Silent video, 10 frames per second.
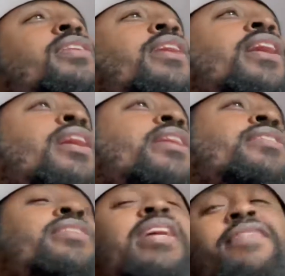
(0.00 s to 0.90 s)
Uh, and
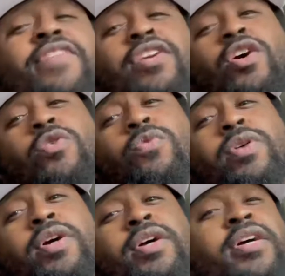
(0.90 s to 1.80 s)
you never know
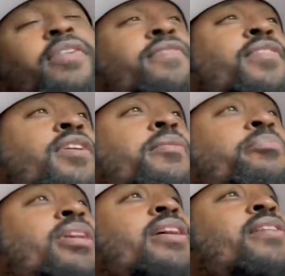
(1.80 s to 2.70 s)
if they're going
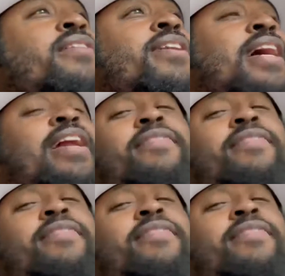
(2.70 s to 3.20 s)
to be here or not.